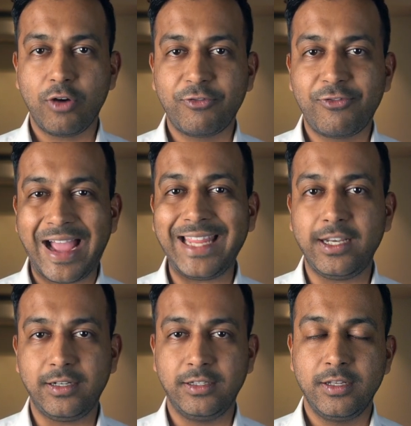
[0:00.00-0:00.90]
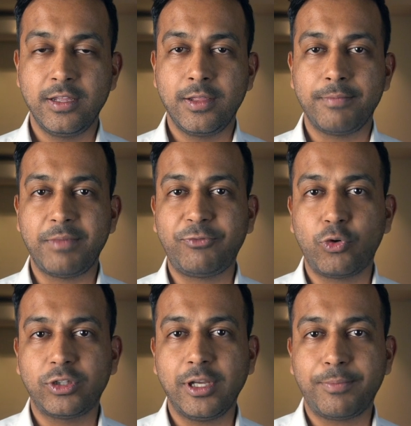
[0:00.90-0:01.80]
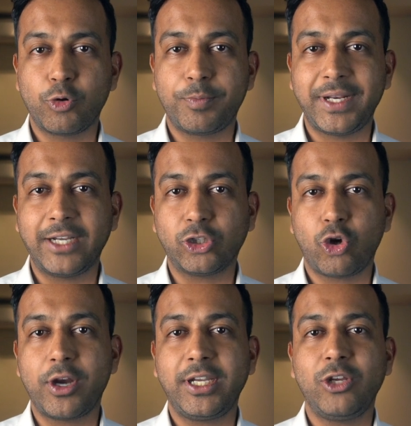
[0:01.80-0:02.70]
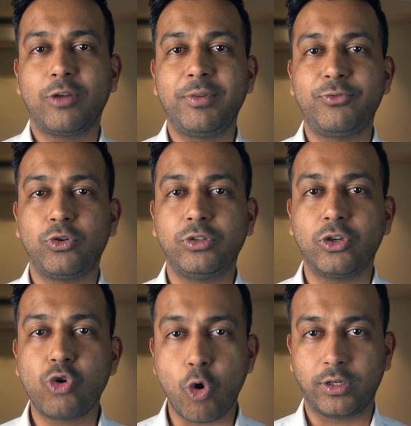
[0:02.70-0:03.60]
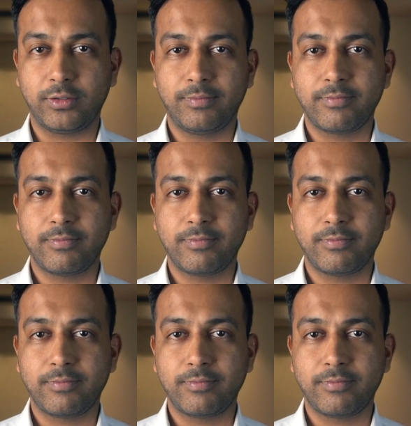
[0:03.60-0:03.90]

filed before the appropriate authority or before the court.